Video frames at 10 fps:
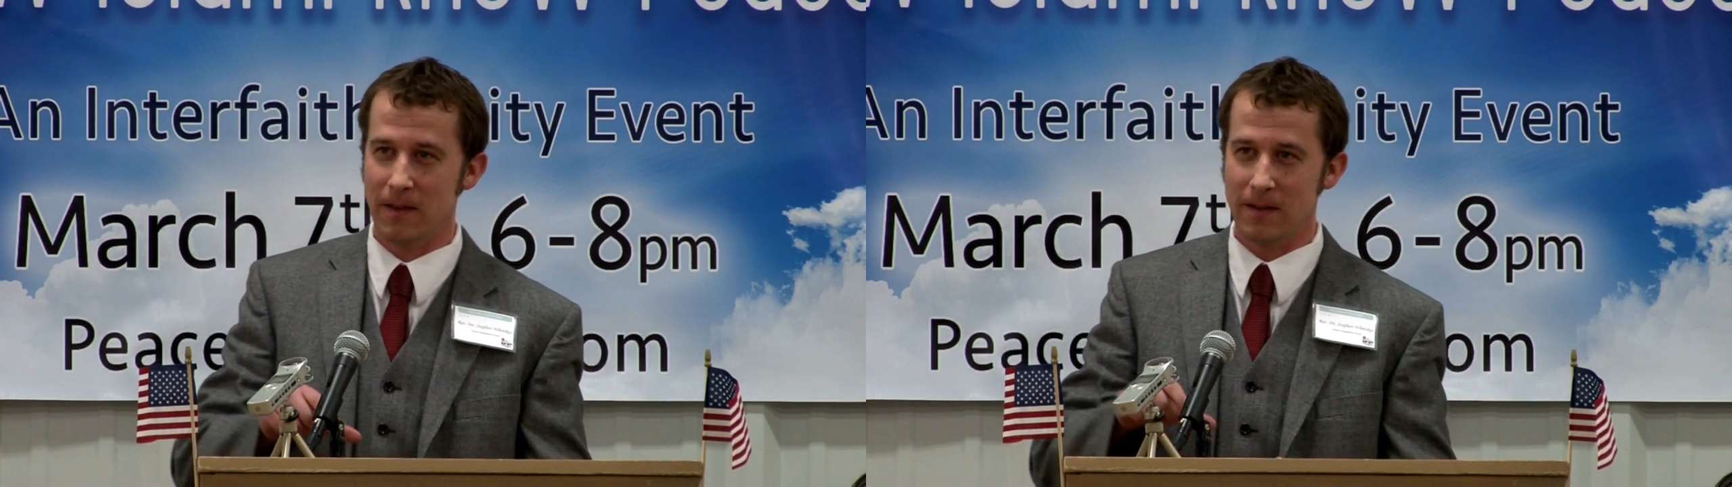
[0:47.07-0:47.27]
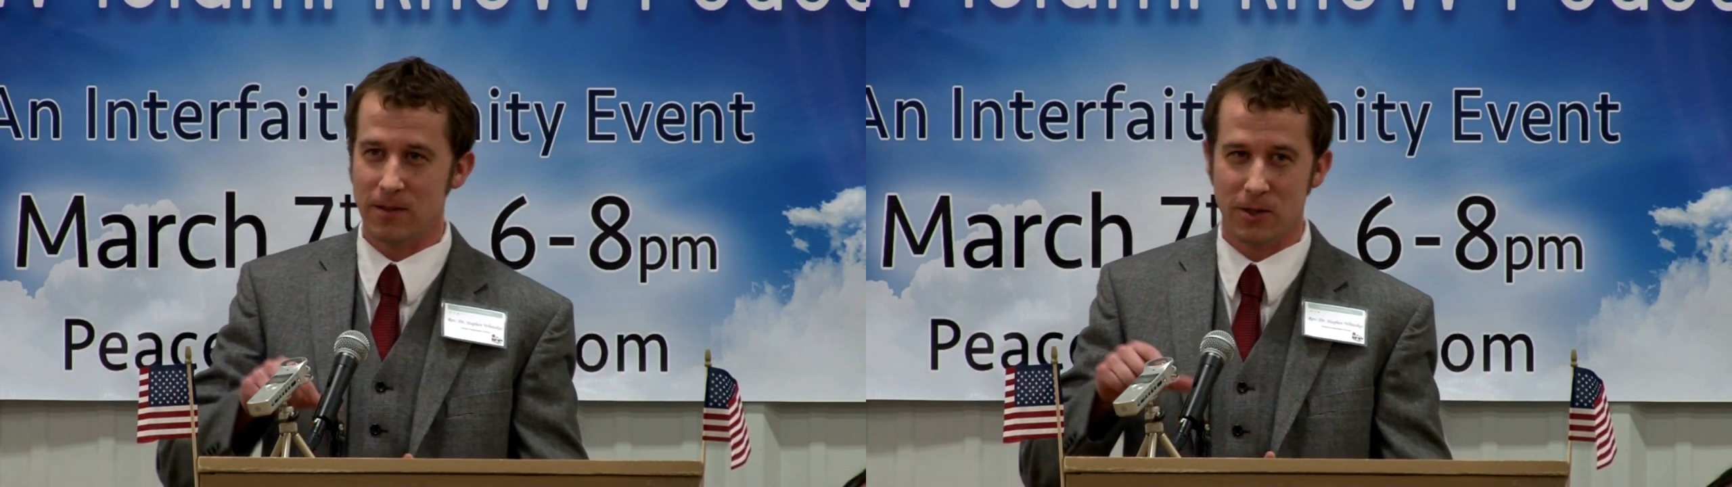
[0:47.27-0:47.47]

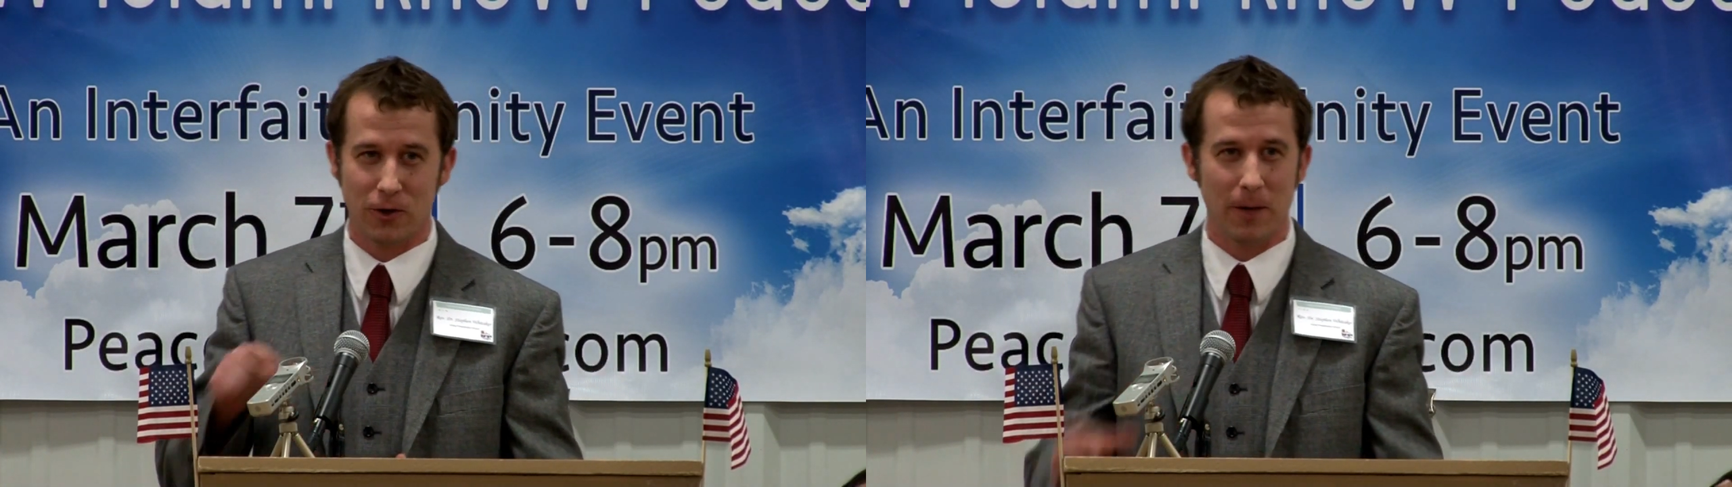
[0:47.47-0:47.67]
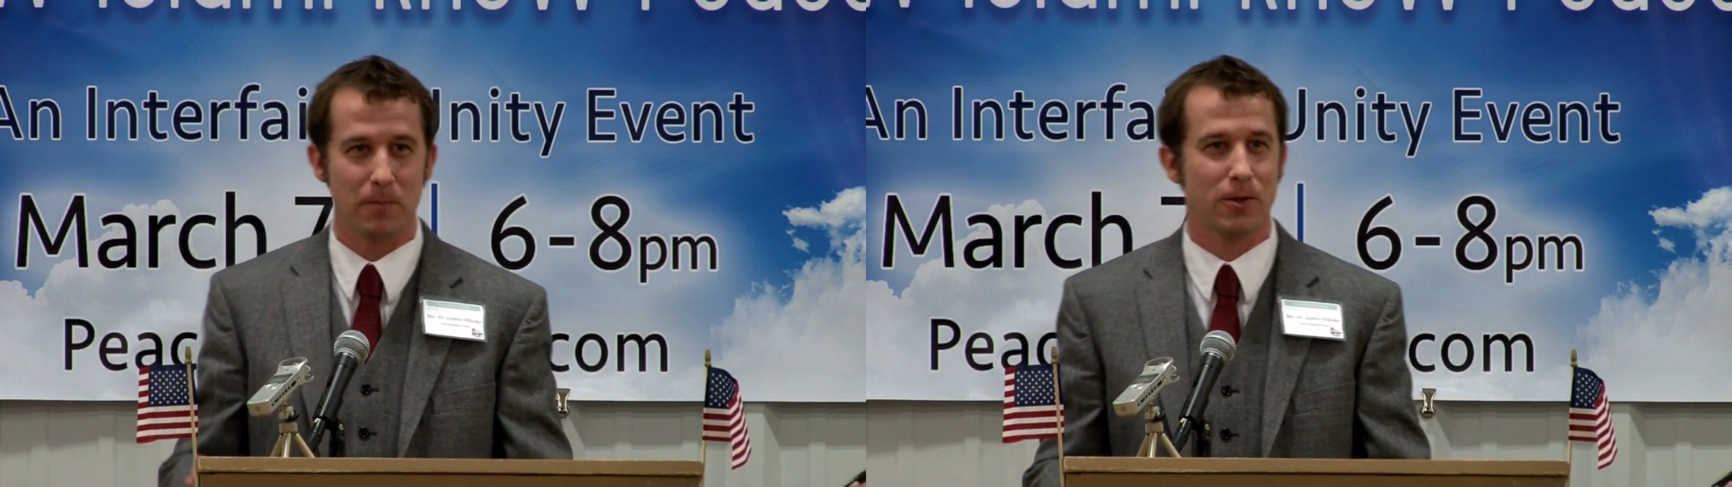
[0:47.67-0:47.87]
in
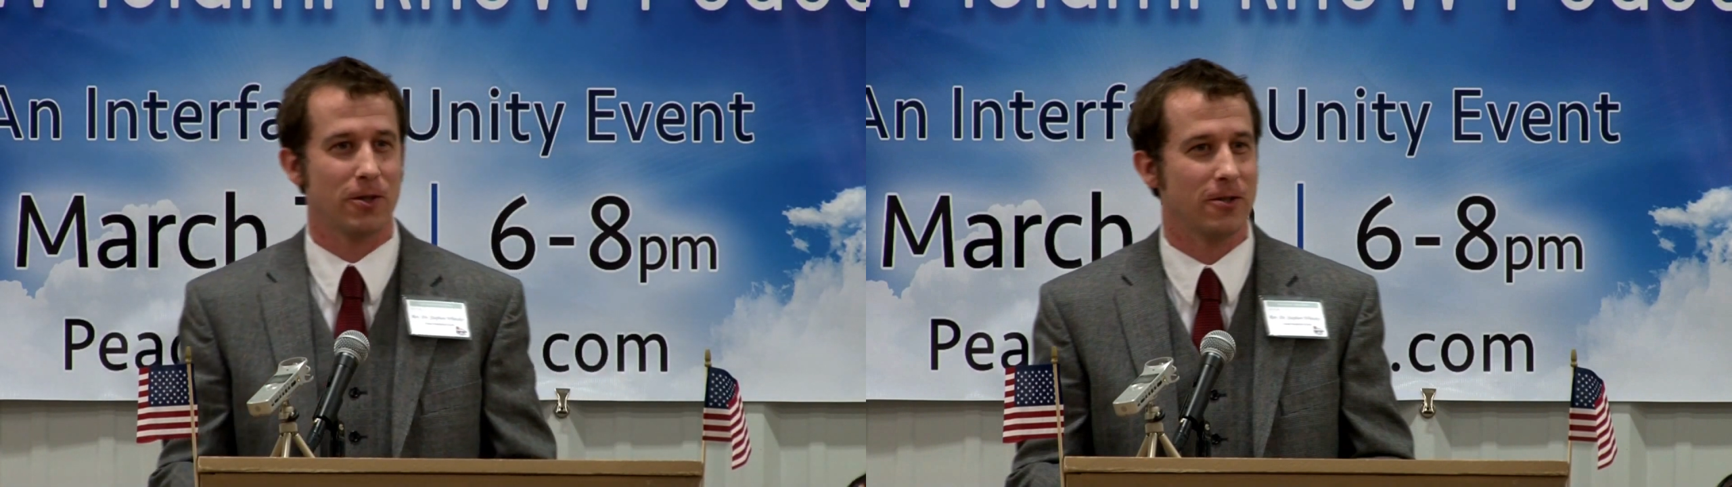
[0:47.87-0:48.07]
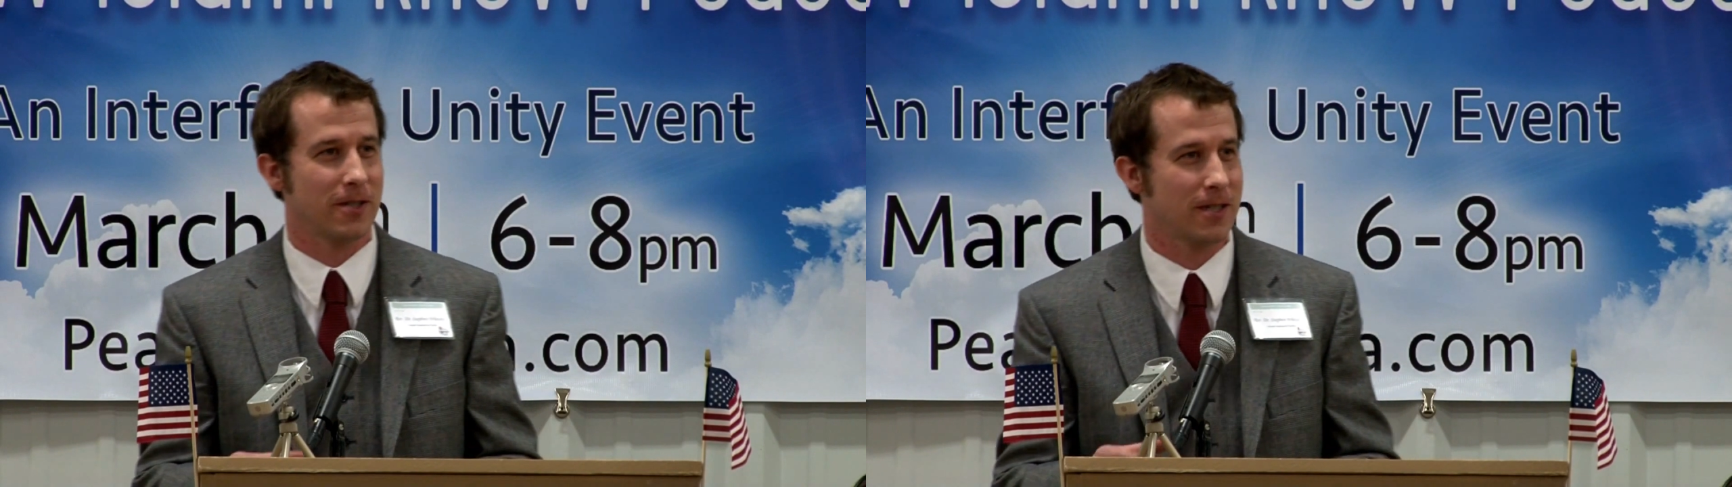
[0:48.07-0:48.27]

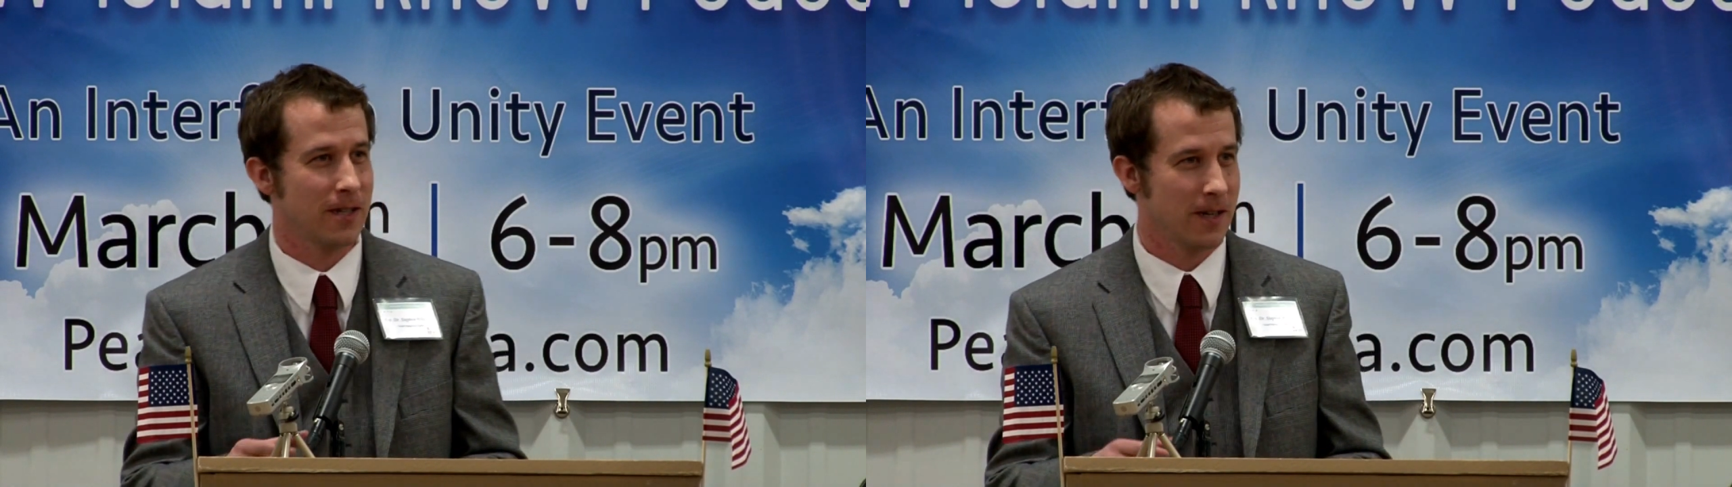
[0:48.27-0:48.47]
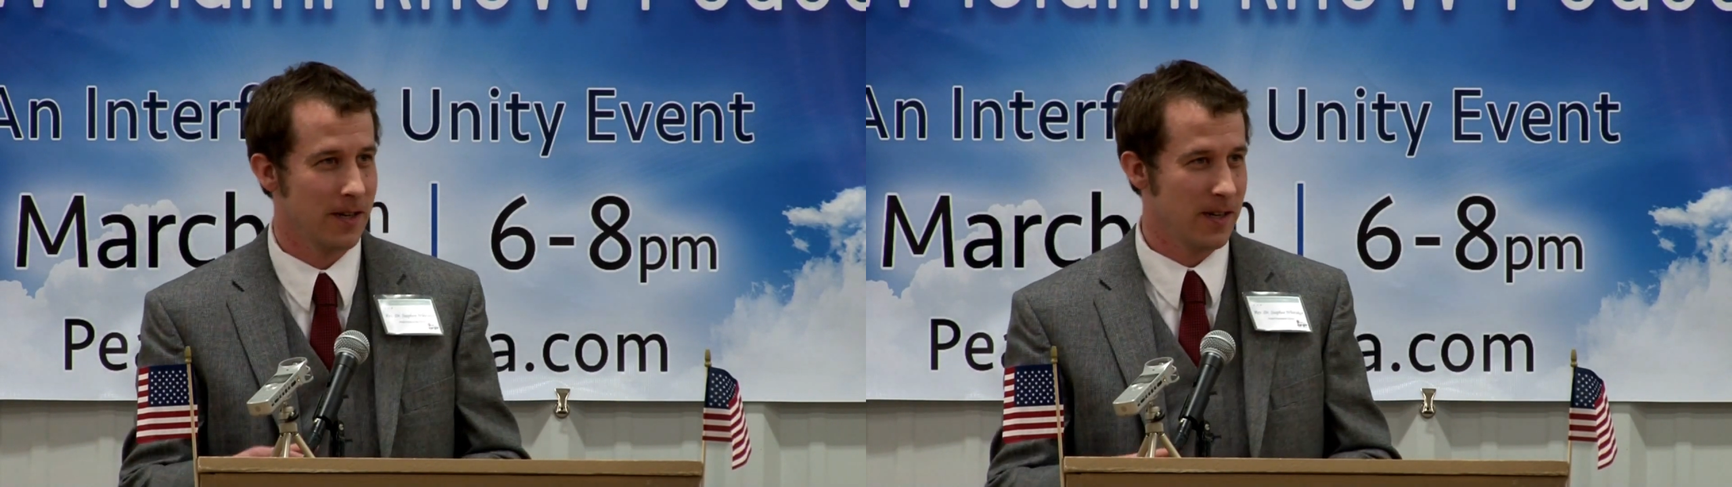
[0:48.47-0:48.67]
Scriptures